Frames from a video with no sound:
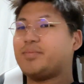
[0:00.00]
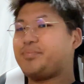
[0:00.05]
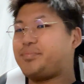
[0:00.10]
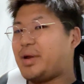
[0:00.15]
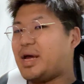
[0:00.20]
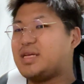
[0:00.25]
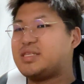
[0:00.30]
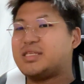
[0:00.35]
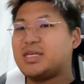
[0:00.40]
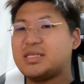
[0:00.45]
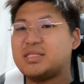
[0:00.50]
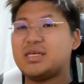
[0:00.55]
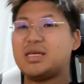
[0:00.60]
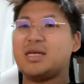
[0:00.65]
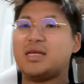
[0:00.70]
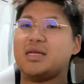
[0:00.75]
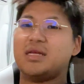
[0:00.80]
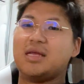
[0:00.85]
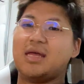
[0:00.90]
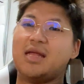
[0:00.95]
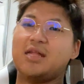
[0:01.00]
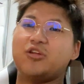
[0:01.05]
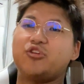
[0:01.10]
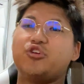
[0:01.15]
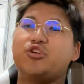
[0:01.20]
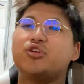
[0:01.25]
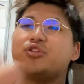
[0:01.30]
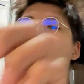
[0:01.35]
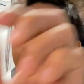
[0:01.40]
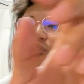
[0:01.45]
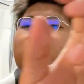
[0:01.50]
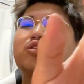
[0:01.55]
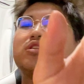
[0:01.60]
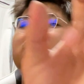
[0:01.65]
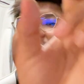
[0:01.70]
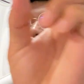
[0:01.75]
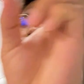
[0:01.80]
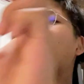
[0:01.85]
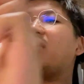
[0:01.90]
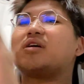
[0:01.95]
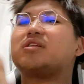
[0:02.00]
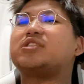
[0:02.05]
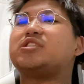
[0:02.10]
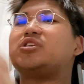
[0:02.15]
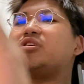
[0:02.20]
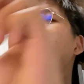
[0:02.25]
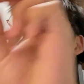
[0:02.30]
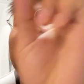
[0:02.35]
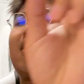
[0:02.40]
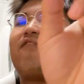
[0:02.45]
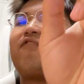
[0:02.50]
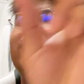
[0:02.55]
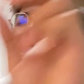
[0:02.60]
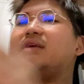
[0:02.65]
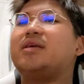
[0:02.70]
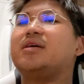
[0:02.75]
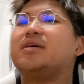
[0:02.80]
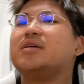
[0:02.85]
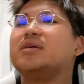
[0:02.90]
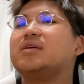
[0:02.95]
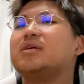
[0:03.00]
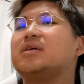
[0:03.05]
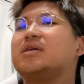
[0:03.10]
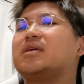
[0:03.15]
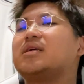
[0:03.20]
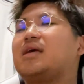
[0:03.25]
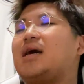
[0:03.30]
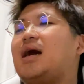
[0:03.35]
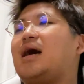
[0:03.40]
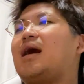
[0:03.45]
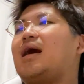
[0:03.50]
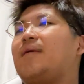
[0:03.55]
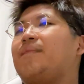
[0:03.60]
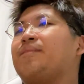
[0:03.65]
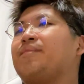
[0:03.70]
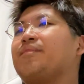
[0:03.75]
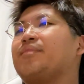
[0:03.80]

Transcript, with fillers: places and good good ge- geography yeah